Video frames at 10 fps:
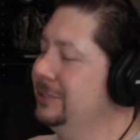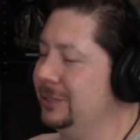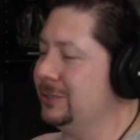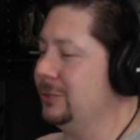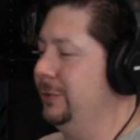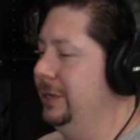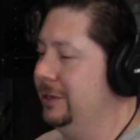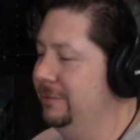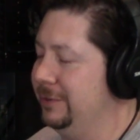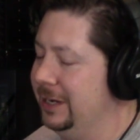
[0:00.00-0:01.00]
also where you
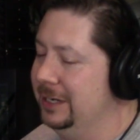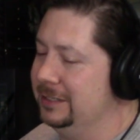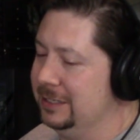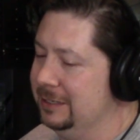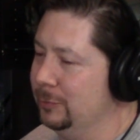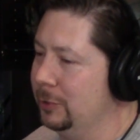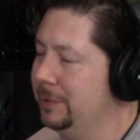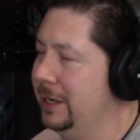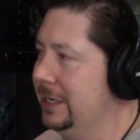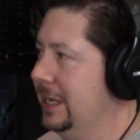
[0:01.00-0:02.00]
can find more
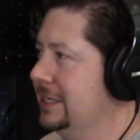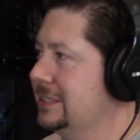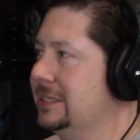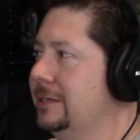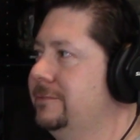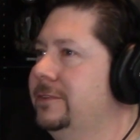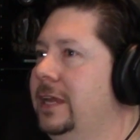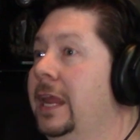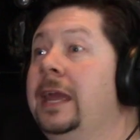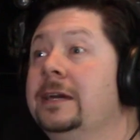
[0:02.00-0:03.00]
podcast stuff.
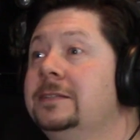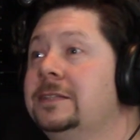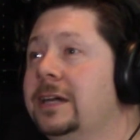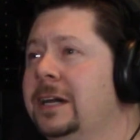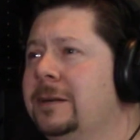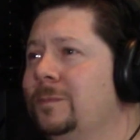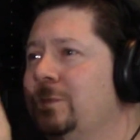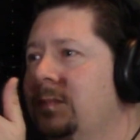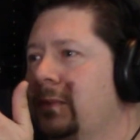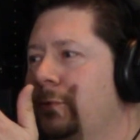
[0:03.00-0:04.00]
And
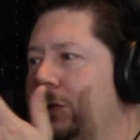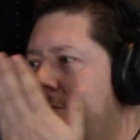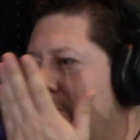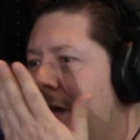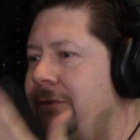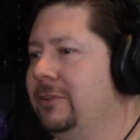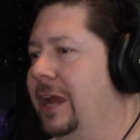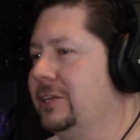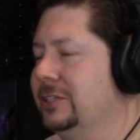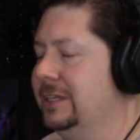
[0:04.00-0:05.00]
we haven't
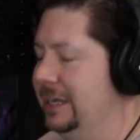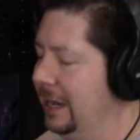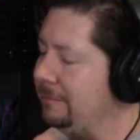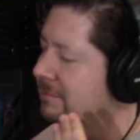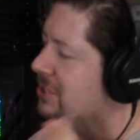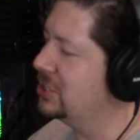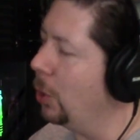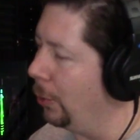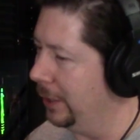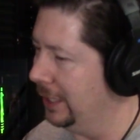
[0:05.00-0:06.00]
actually, and I'm
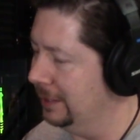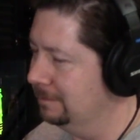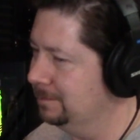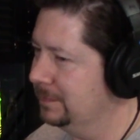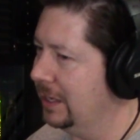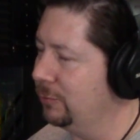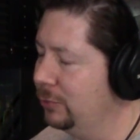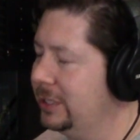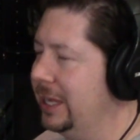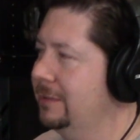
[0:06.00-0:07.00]
sorry, I
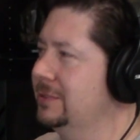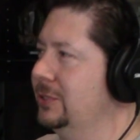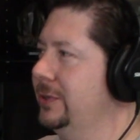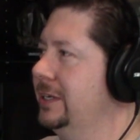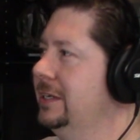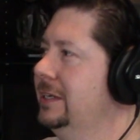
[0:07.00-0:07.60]
really am sorry,